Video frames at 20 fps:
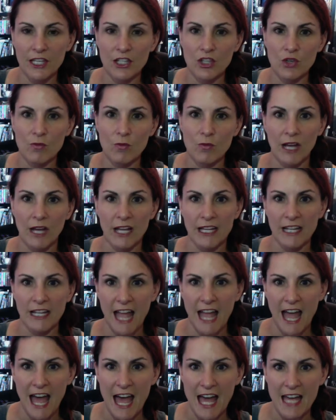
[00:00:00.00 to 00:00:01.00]
you might
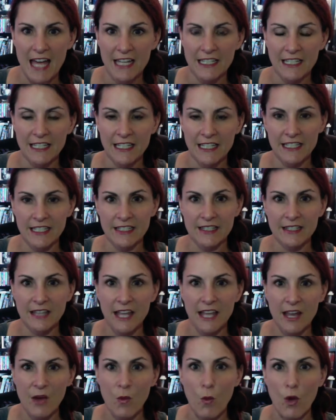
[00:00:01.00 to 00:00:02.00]
add is,
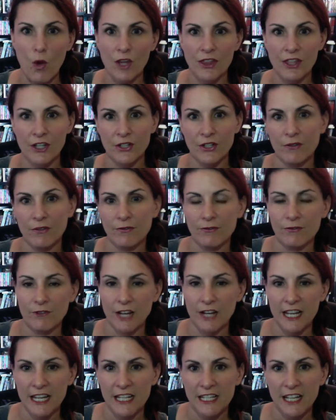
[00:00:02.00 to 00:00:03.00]
like, what they're
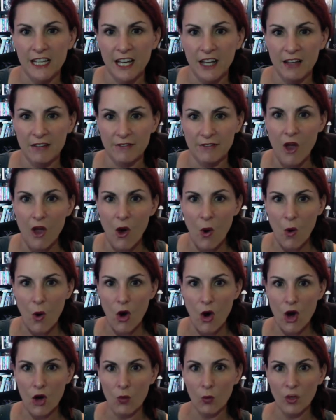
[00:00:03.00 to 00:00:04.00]
afraid of,
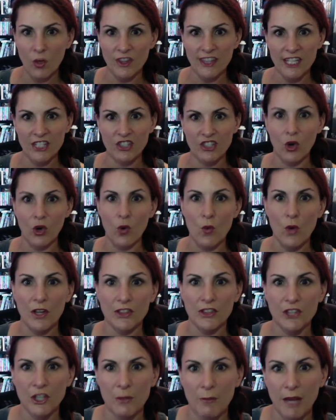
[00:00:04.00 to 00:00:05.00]
or what they don't want
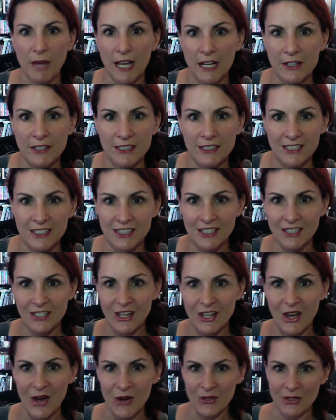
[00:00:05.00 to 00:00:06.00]
their parents to
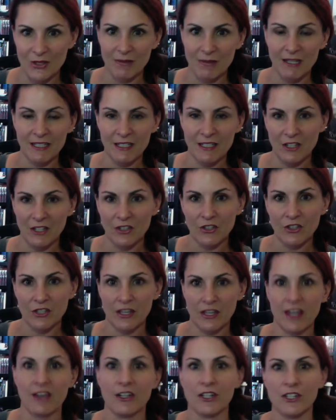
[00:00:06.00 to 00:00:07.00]
know, depending on who the
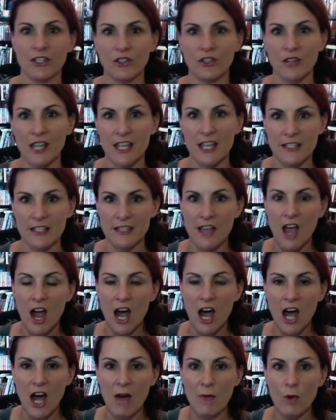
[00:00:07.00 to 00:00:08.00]
character is,
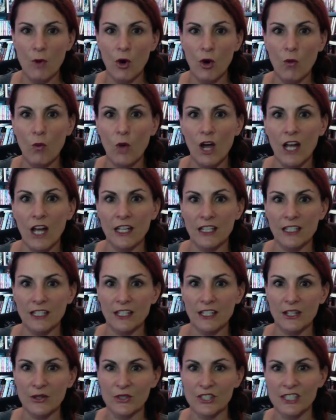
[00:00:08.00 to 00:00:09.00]
or what,
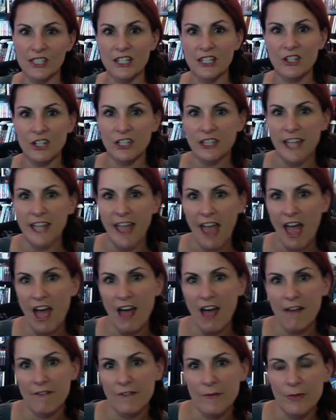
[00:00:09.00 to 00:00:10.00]
you know, secret they
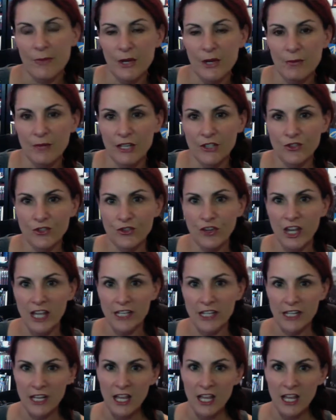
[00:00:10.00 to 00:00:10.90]
have from their best friend.